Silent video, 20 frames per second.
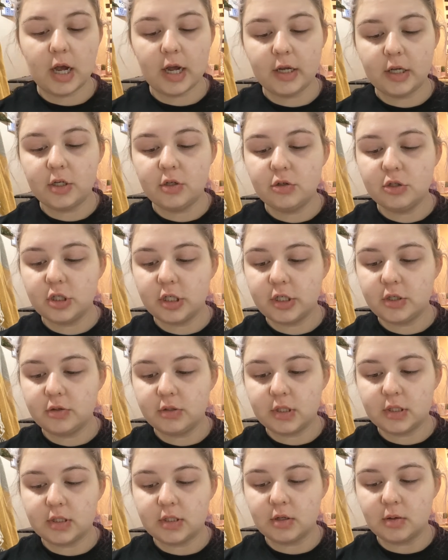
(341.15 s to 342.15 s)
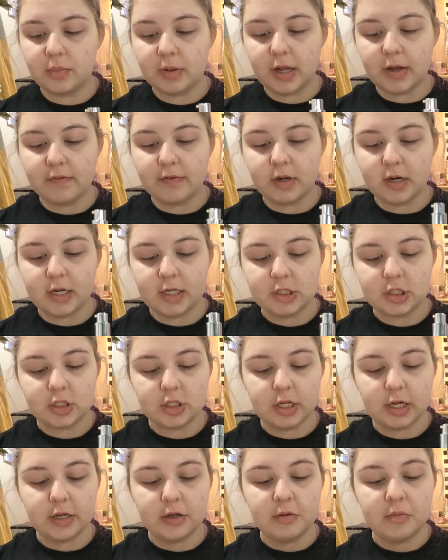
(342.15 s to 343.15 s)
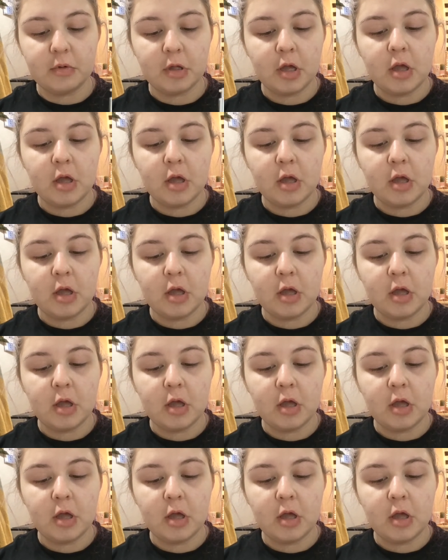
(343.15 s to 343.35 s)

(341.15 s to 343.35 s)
I usually use this to apply foundation like